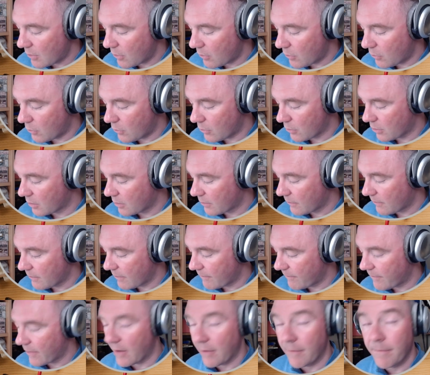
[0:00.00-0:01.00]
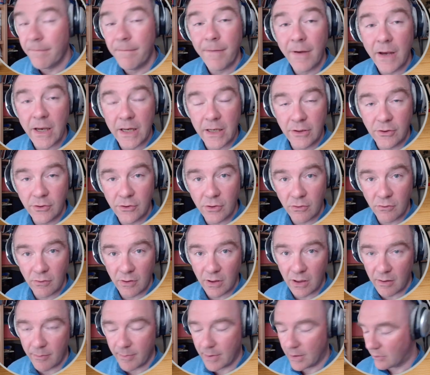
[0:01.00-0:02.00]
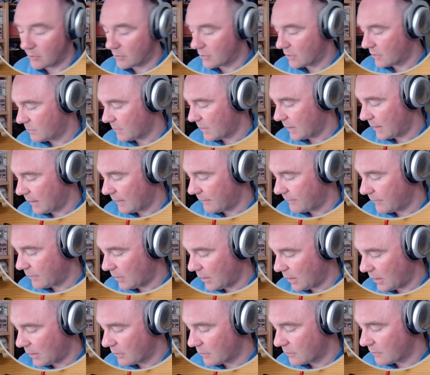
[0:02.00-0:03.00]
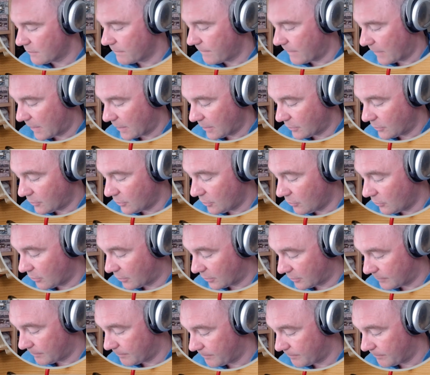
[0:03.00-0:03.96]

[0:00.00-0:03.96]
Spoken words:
or a very fine-tuning amount as well if you needed to fine-tune it.